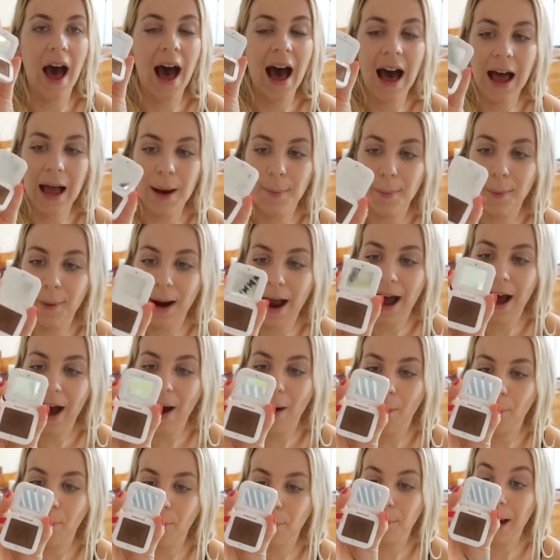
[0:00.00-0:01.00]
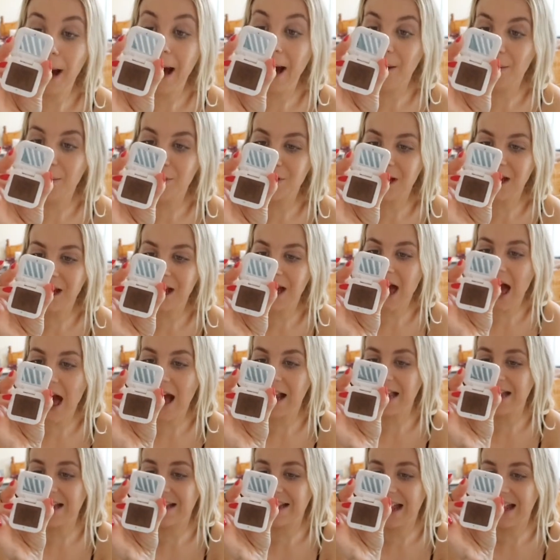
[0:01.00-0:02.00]
eyebrow powder,
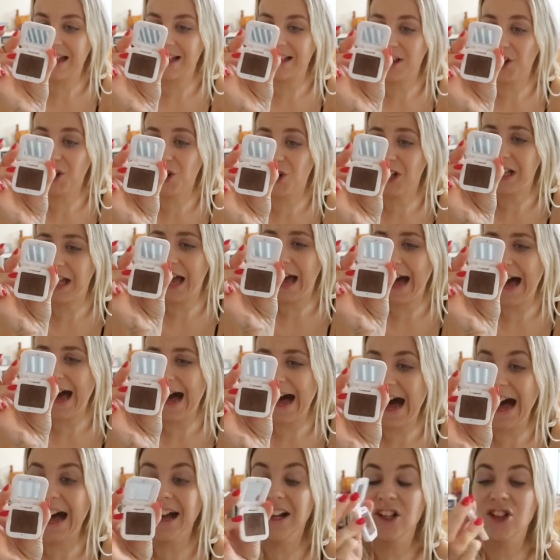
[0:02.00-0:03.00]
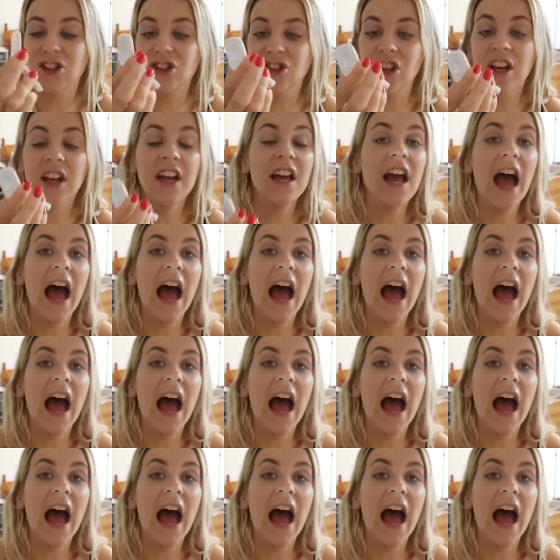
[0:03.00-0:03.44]
and it's in the colour Ash.